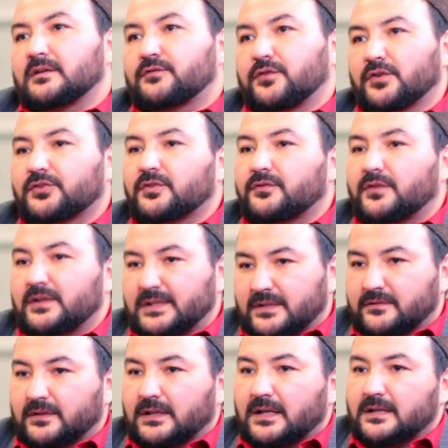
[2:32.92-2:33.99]
uh, first of all,
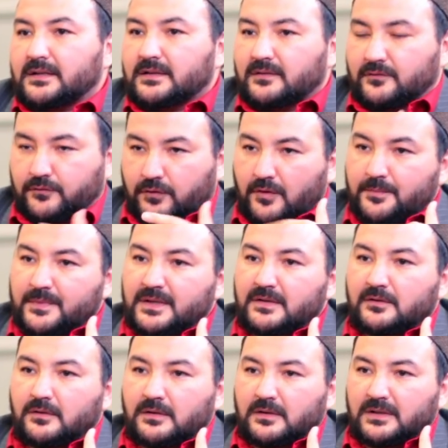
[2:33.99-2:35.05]
evil eye for
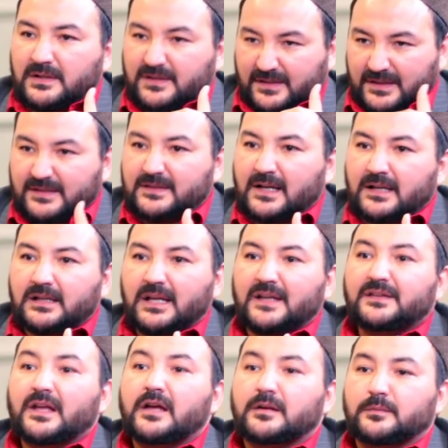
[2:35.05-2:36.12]
me is exactly
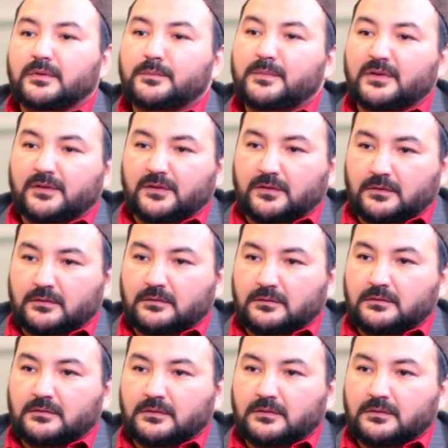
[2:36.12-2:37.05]
as herbal medicine.